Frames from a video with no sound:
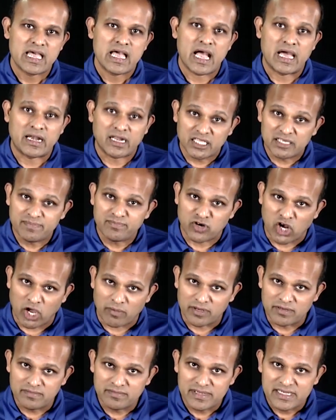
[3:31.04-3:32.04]
Another
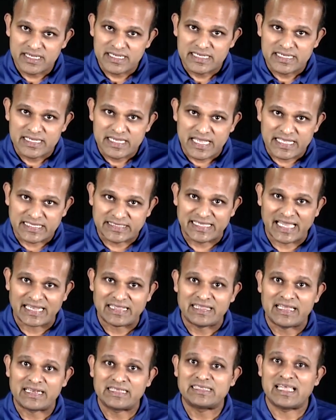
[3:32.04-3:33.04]
problem is
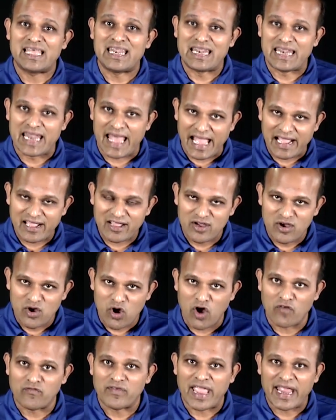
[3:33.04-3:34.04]
that there is a lack
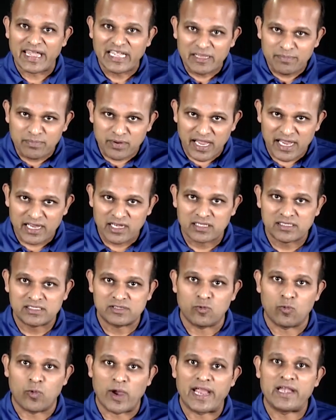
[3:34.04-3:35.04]
of
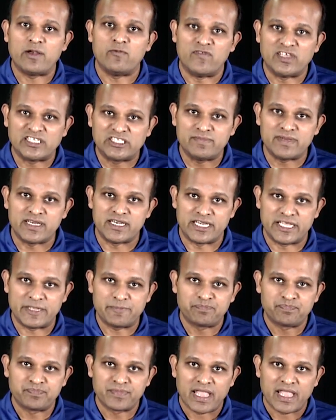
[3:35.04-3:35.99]
enterprise-wide visibility